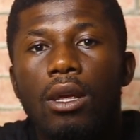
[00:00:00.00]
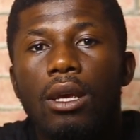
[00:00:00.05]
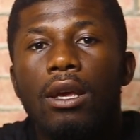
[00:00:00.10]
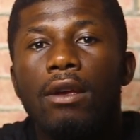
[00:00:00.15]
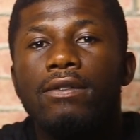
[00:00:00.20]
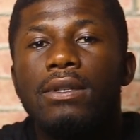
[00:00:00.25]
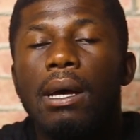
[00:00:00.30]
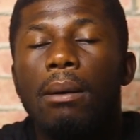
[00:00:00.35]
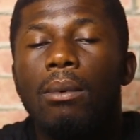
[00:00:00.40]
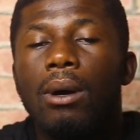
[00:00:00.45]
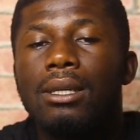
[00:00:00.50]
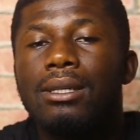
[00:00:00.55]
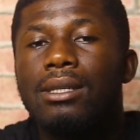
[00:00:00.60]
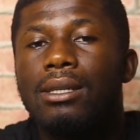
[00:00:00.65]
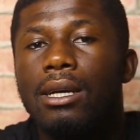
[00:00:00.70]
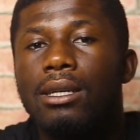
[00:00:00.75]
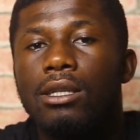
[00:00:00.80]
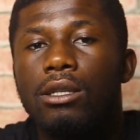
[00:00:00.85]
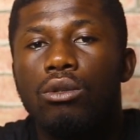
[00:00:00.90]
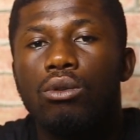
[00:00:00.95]
If someone
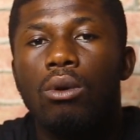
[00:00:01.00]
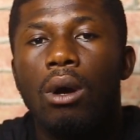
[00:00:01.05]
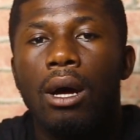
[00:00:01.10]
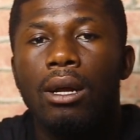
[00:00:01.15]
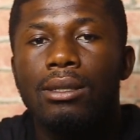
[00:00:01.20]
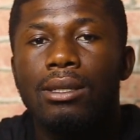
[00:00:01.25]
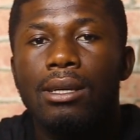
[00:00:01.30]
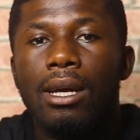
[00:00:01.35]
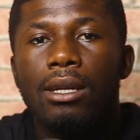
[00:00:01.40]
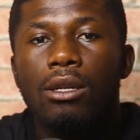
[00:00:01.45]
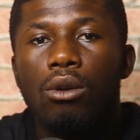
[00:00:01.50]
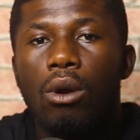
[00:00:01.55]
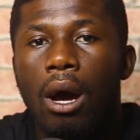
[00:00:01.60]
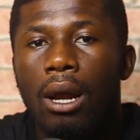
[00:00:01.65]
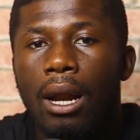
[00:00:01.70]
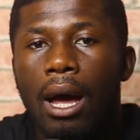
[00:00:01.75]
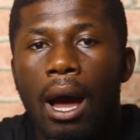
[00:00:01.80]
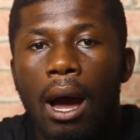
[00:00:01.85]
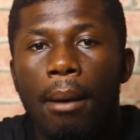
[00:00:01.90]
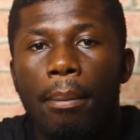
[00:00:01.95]
send you
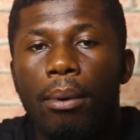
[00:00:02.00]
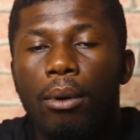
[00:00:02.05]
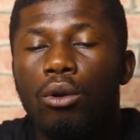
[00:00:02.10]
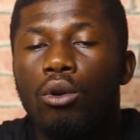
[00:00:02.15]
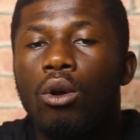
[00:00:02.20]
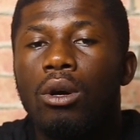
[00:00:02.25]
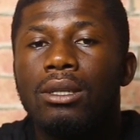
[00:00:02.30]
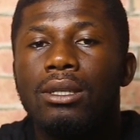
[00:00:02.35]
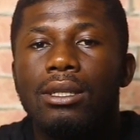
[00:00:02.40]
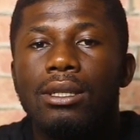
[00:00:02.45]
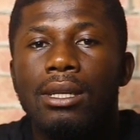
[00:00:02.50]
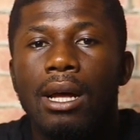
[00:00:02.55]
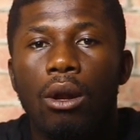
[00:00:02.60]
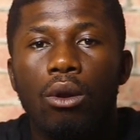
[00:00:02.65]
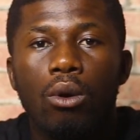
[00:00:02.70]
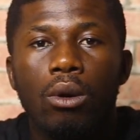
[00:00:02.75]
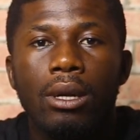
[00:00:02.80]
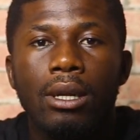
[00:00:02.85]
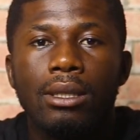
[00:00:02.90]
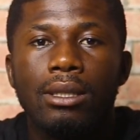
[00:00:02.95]
an app, don't
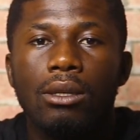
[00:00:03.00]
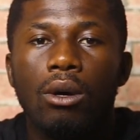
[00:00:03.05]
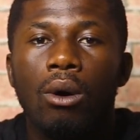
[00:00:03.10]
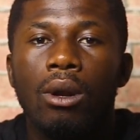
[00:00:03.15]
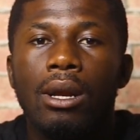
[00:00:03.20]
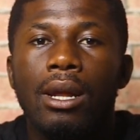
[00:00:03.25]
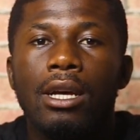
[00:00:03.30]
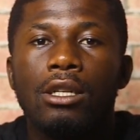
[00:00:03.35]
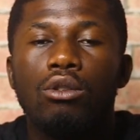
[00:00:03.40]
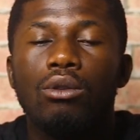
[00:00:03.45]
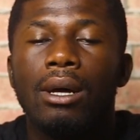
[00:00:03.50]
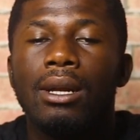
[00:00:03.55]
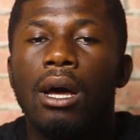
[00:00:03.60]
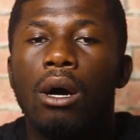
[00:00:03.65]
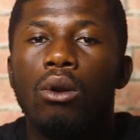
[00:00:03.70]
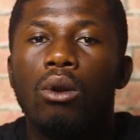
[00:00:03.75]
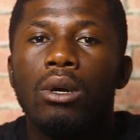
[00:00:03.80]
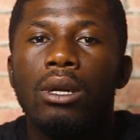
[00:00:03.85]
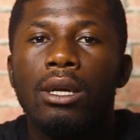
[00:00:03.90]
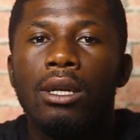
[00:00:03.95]
download it unless you are
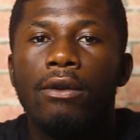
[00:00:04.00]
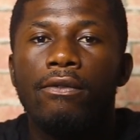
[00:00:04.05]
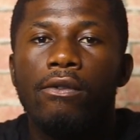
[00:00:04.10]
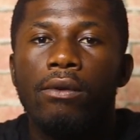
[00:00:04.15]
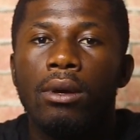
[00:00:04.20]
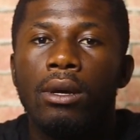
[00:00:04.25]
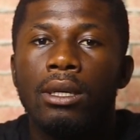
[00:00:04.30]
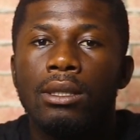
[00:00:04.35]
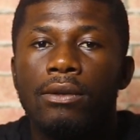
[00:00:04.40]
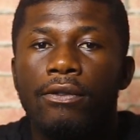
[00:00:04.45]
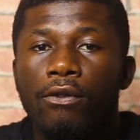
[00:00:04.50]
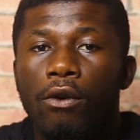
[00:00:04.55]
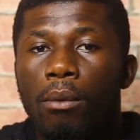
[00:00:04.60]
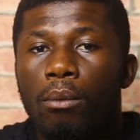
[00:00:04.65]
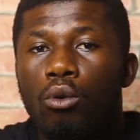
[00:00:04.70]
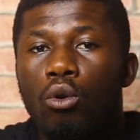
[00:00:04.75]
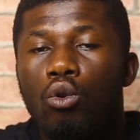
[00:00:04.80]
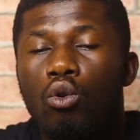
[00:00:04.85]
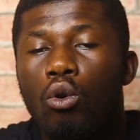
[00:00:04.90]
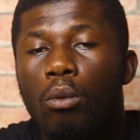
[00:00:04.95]
downloading it
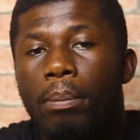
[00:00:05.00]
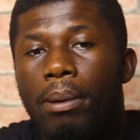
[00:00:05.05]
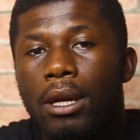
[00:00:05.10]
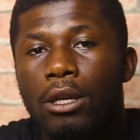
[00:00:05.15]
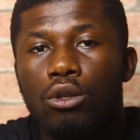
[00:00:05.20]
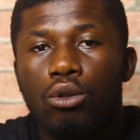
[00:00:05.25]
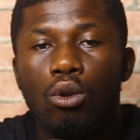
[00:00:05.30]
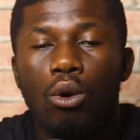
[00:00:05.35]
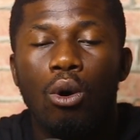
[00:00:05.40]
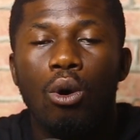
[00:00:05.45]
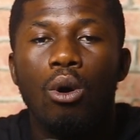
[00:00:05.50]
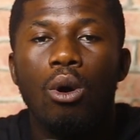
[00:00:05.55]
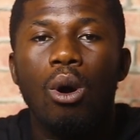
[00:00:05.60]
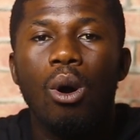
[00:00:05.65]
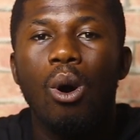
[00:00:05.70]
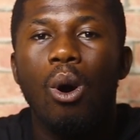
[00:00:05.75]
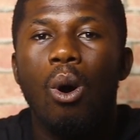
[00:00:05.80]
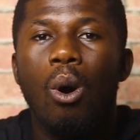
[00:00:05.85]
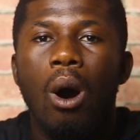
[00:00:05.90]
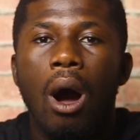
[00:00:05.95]
from Google Play Store
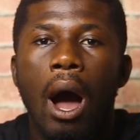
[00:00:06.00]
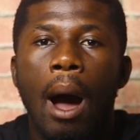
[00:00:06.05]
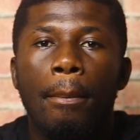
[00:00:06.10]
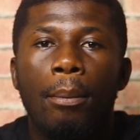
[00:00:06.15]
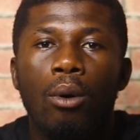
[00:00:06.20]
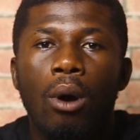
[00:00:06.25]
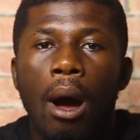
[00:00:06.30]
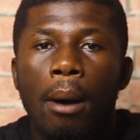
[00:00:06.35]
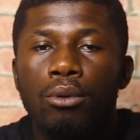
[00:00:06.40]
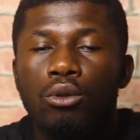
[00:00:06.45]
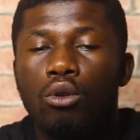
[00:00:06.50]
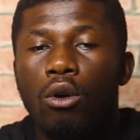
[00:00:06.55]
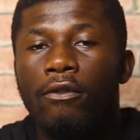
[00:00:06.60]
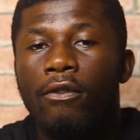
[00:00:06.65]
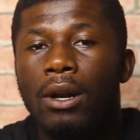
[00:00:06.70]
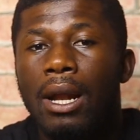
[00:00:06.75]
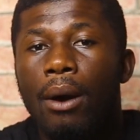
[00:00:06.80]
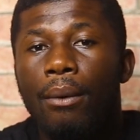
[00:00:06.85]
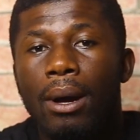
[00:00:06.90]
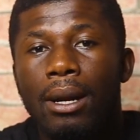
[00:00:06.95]
or Apple App Store.
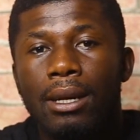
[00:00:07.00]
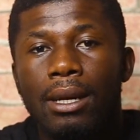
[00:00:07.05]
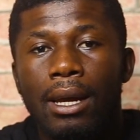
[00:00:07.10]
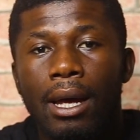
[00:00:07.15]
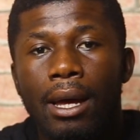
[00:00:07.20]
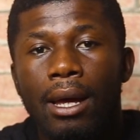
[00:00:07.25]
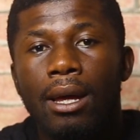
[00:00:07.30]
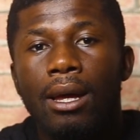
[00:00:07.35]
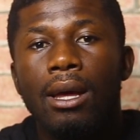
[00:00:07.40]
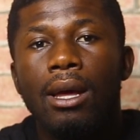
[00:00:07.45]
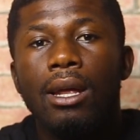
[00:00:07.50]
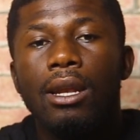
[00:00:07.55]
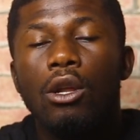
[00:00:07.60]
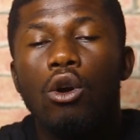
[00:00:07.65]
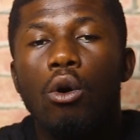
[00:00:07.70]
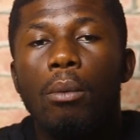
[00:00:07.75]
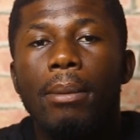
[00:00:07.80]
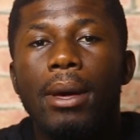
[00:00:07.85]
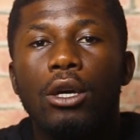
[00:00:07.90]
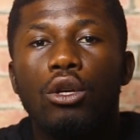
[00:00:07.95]
For that one there, they
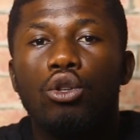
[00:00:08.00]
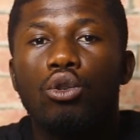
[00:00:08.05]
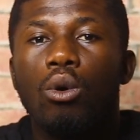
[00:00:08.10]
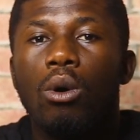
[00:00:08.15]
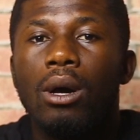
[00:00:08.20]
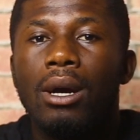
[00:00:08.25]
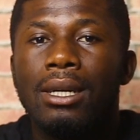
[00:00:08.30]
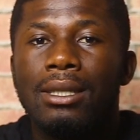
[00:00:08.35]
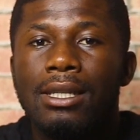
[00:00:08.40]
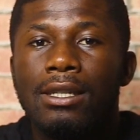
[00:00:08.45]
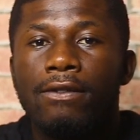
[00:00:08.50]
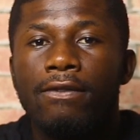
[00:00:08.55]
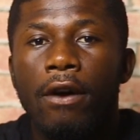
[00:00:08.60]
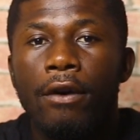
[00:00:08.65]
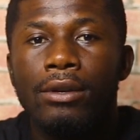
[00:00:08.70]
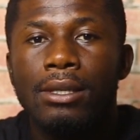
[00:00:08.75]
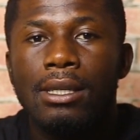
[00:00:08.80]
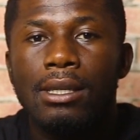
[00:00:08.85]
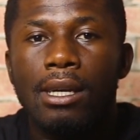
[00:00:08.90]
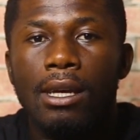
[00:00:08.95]
will make sure it is
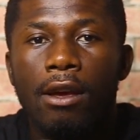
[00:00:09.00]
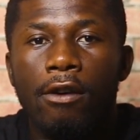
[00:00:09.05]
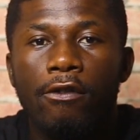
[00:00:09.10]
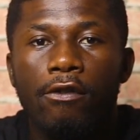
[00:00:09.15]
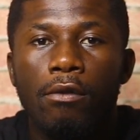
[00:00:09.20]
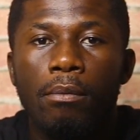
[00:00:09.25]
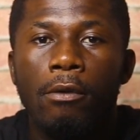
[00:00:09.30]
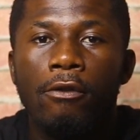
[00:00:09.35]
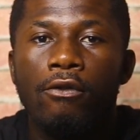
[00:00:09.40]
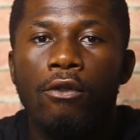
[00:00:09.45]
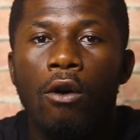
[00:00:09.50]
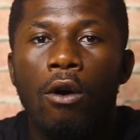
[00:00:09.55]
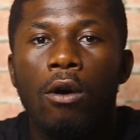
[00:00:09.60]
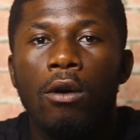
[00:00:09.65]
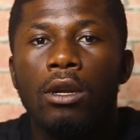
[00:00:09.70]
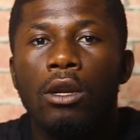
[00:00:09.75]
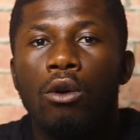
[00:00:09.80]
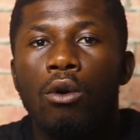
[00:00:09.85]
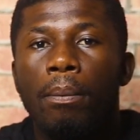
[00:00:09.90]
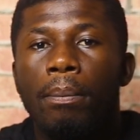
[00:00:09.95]
very safe
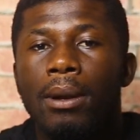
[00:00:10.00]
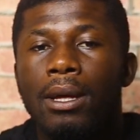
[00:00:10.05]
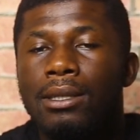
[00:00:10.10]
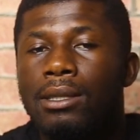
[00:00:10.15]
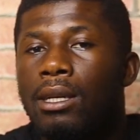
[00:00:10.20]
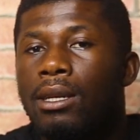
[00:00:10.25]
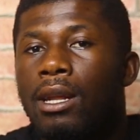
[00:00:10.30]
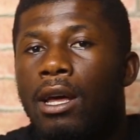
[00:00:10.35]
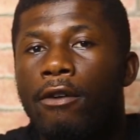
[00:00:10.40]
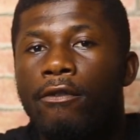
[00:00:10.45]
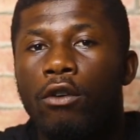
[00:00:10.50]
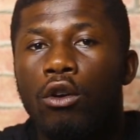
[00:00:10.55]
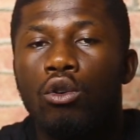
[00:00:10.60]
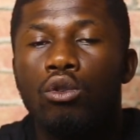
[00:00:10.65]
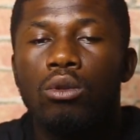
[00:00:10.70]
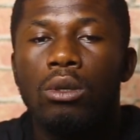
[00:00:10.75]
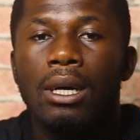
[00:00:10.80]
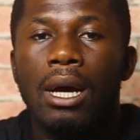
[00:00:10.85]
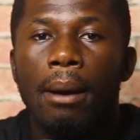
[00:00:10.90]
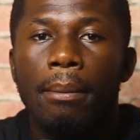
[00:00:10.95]
before they will place it there for you
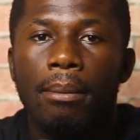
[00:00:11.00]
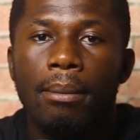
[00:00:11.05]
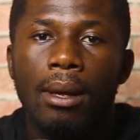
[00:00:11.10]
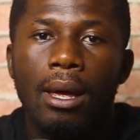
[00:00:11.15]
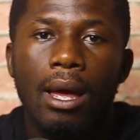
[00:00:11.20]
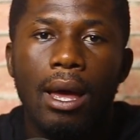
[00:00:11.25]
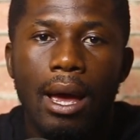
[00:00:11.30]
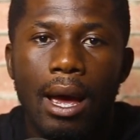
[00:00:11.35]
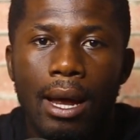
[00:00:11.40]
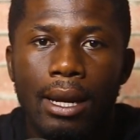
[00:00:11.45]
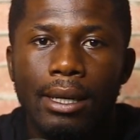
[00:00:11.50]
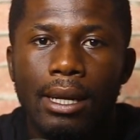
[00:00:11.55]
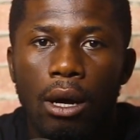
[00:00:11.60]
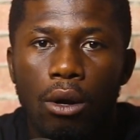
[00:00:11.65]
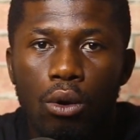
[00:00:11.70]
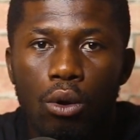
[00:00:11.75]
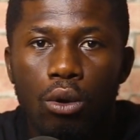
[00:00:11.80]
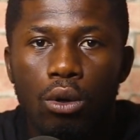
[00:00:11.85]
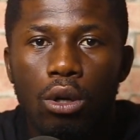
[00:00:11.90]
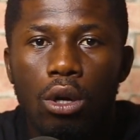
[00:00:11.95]
to come and
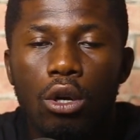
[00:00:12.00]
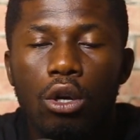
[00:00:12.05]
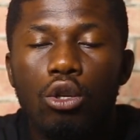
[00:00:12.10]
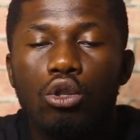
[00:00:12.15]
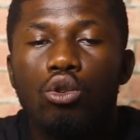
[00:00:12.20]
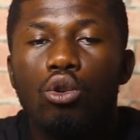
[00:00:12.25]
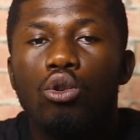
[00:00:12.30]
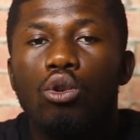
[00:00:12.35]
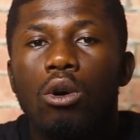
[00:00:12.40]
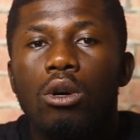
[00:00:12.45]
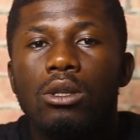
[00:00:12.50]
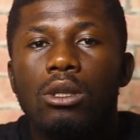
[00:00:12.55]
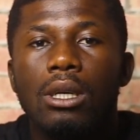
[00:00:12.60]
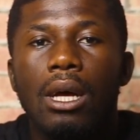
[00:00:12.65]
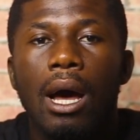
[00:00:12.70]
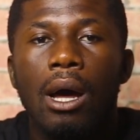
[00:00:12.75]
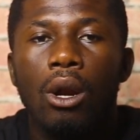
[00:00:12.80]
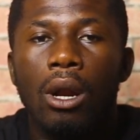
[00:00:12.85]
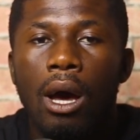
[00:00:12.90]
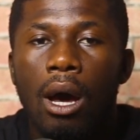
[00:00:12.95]
download. So don't
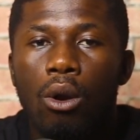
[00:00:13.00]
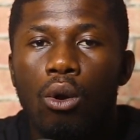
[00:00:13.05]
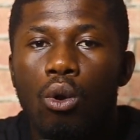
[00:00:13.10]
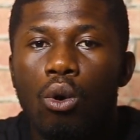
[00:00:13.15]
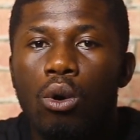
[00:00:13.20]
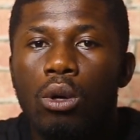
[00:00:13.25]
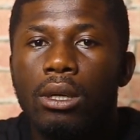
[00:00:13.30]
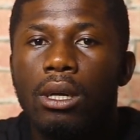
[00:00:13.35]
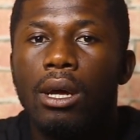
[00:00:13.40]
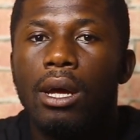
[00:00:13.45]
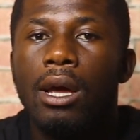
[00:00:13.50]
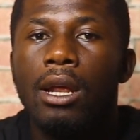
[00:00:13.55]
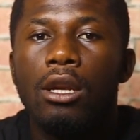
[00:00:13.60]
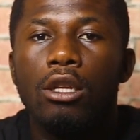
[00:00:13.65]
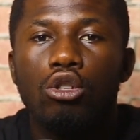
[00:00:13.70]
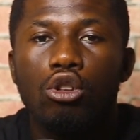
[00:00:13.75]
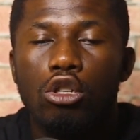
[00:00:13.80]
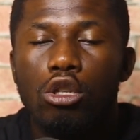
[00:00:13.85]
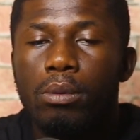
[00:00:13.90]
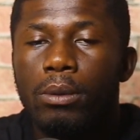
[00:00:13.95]
download
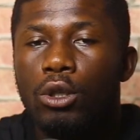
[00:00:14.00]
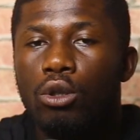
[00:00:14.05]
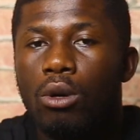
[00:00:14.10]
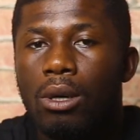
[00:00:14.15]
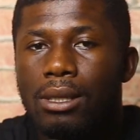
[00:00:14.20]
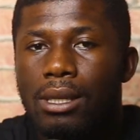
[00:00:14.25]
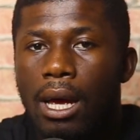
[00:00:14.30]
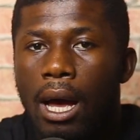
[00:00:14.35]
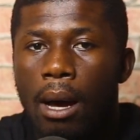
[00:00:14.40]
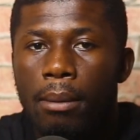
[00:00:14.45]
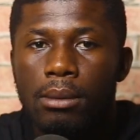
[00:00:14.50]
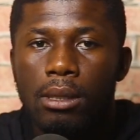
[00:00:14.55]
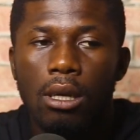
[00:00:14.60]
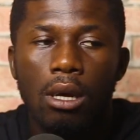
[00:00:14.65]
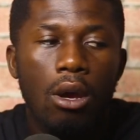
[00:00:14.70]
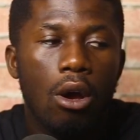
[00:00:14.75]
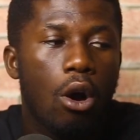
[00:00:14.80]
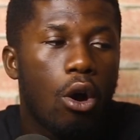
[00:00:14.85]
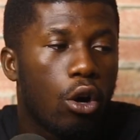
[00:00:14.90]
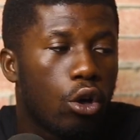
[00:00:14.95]
any suspicious apps
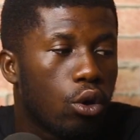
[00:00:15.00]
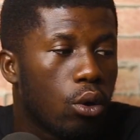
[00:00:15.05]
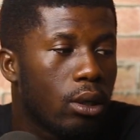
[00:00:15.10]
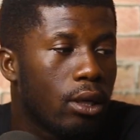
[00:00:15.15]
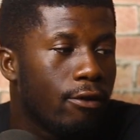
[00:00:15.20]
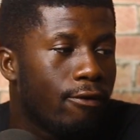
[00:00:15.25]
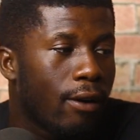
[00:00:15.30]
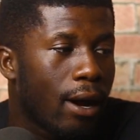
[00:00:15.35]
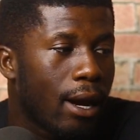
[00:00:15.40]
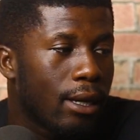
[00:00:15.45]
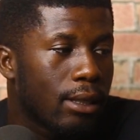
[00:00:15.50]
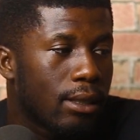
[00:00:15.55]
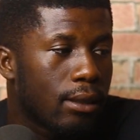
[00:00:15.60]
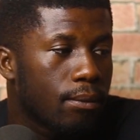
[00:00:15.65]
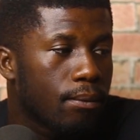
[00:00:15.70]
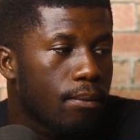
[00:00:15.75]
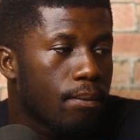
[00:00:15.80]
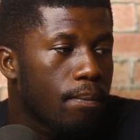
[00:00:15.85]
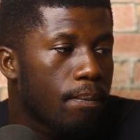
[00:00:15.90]
on your device.